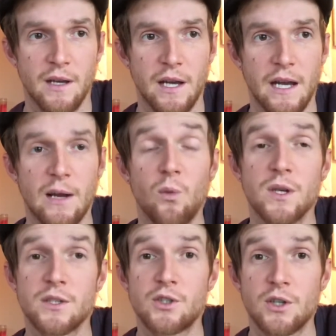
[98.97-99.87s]
and I
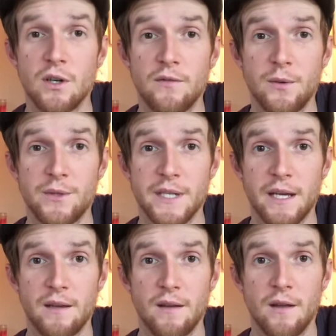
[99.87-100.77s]
wasn't sure if it was
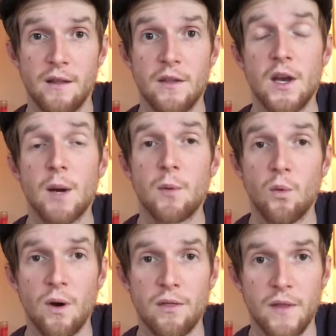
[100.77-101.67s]
like the
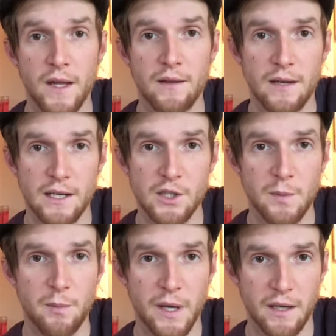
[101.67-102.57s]
#1 thing that I should
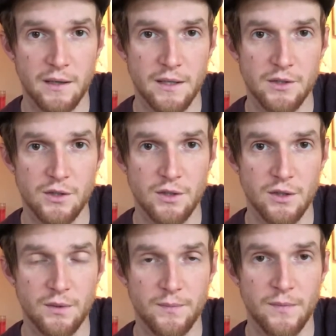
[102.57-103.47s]
be paying attention to.